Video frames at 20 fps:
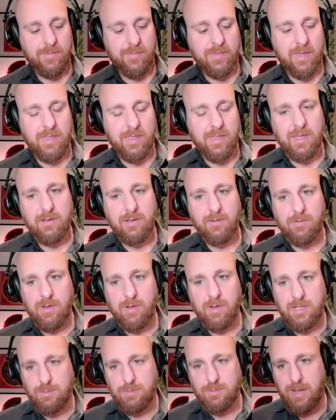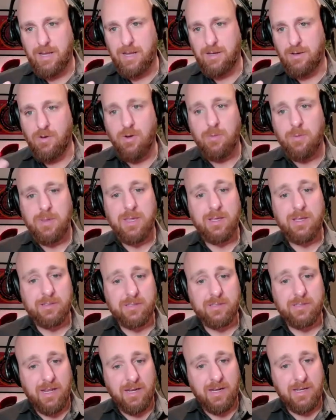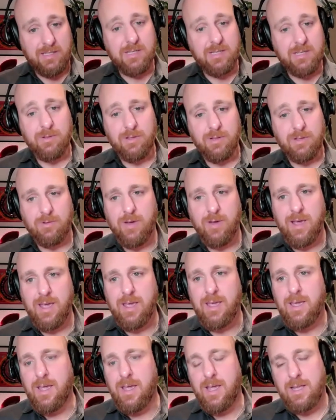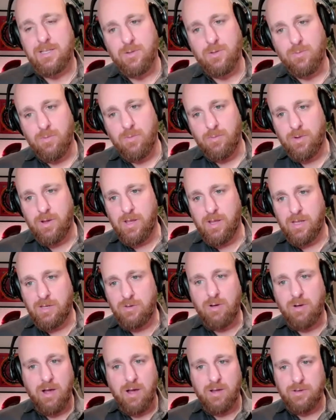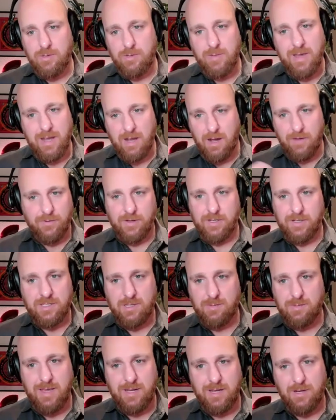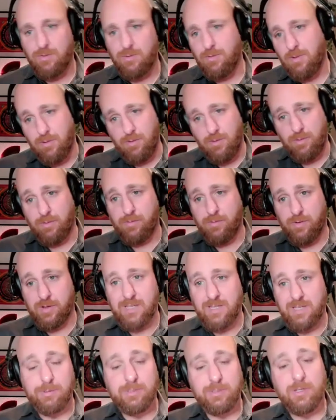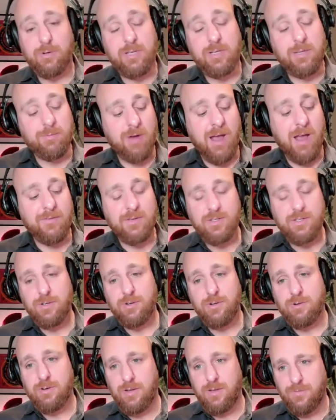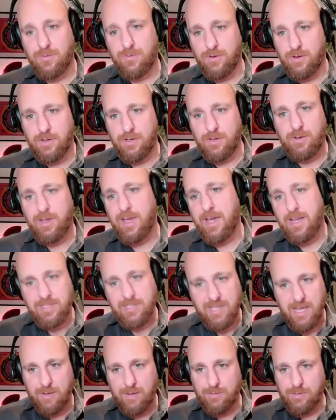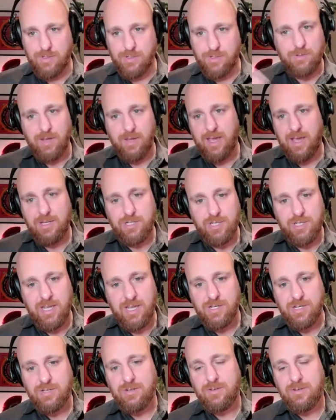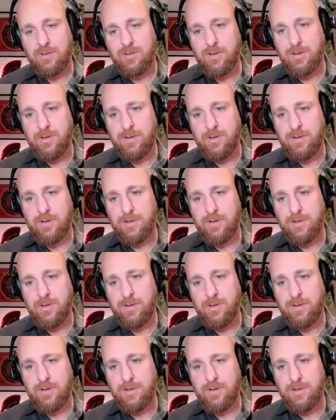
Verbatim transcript: that I think explain your appeal in a similar way. And so do you make offerings to men who, for example, don't need private tutoring for UK exams or UK education?